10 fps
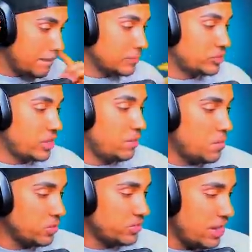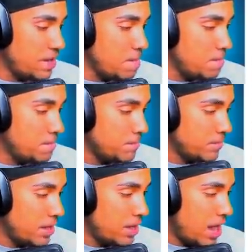Try it one more time.
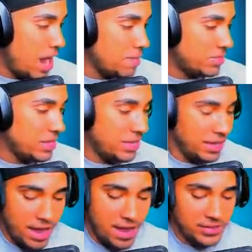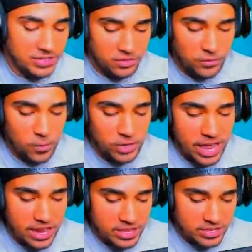I'm thinking, guys, four
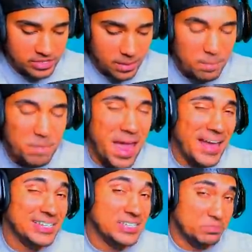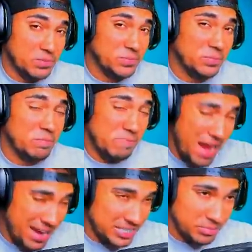Yetis, maximum,
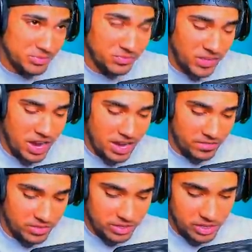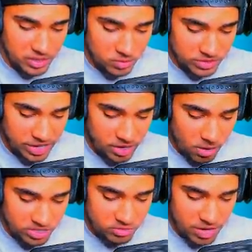maximum five. We'll take
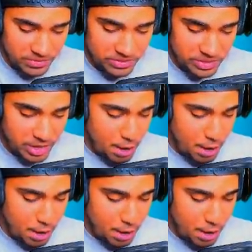all these weapons.